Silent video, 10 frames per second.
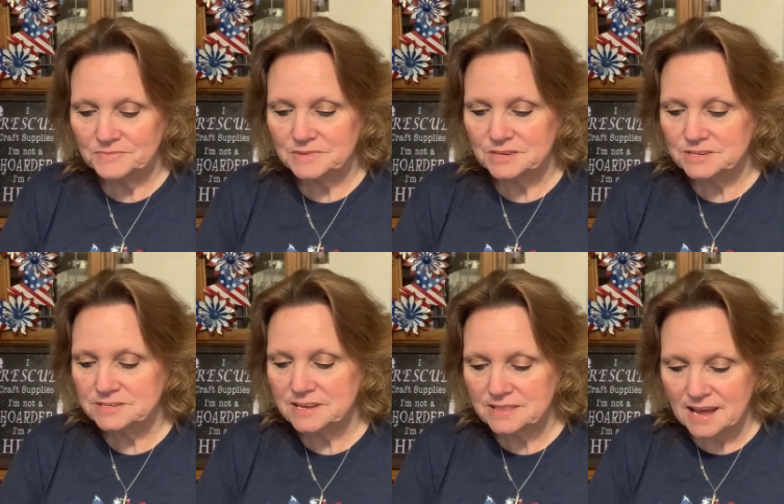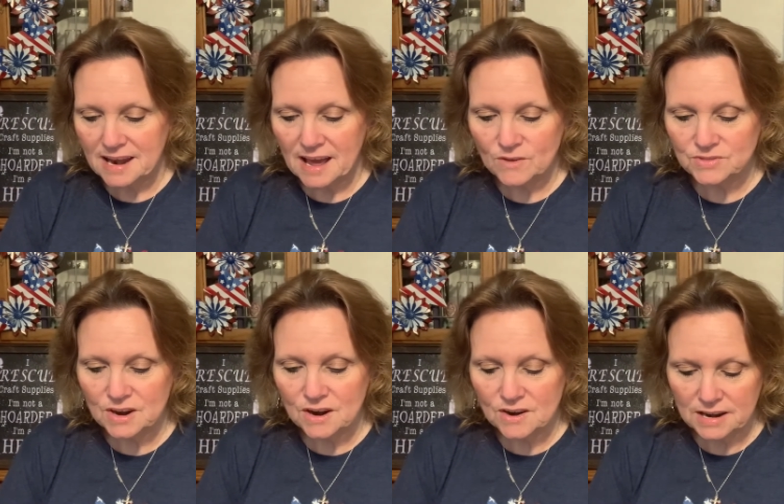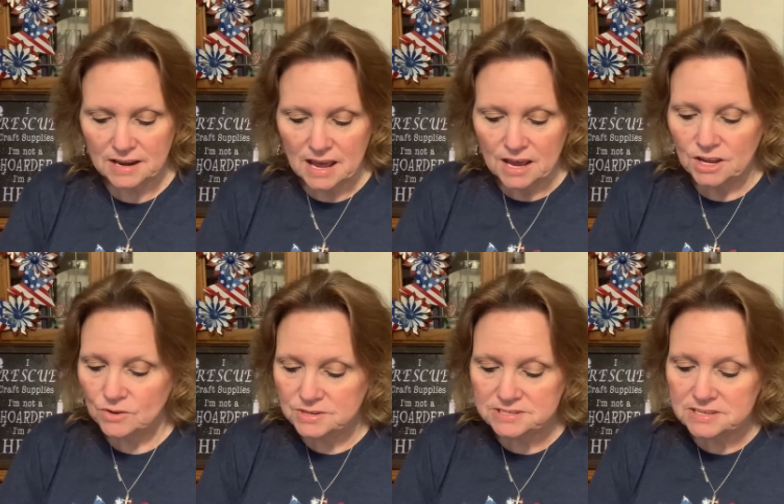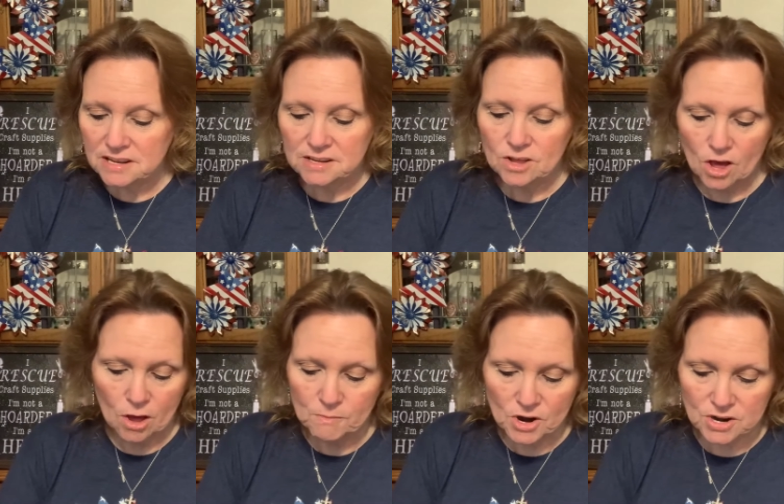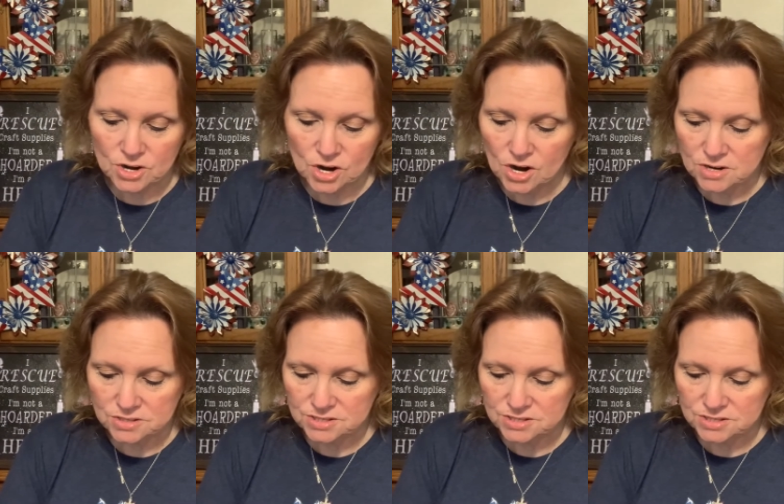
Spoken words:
just send that out there. And you know, this is a little Hallmark card.